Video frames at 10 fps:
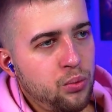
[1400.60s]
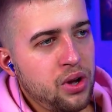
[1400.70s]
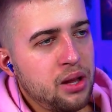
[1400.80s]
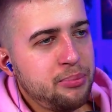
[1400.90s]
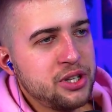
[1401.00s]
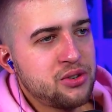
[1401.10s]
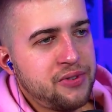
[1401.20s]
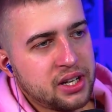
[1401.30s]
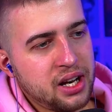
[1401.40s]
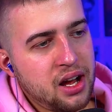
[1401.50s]
Well, beat your
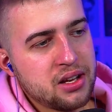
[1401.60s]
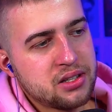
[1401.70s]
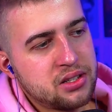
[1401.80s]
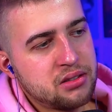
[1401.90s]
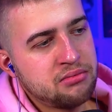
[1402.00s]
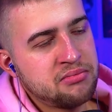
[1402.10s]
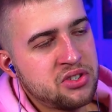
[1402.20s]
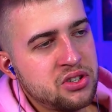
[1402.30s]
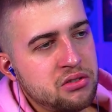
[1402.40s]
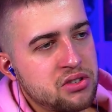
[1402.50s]
fucking ass.
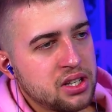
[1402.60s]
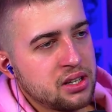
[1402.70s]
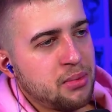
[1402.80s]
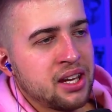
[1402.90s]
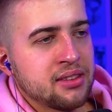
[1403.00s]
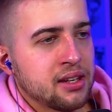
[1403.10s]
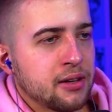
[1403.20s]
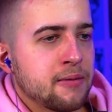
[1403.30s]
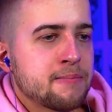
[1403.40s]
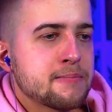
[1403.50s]
It's usually the main
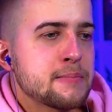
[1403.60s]
thing.